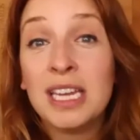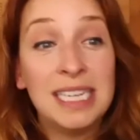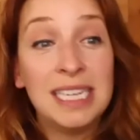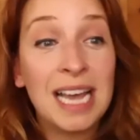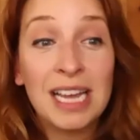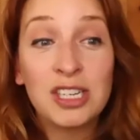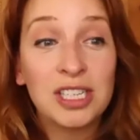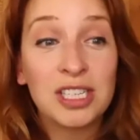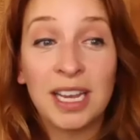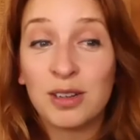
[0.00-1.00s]

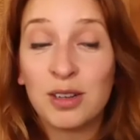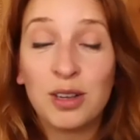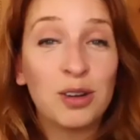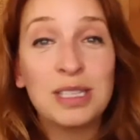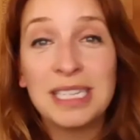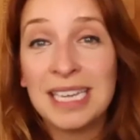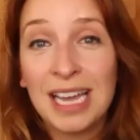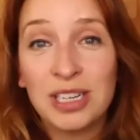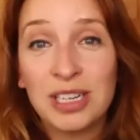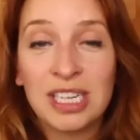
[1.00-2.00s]
dehydration, good old
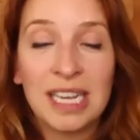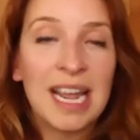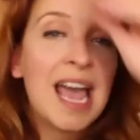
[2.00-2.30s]
dehydration,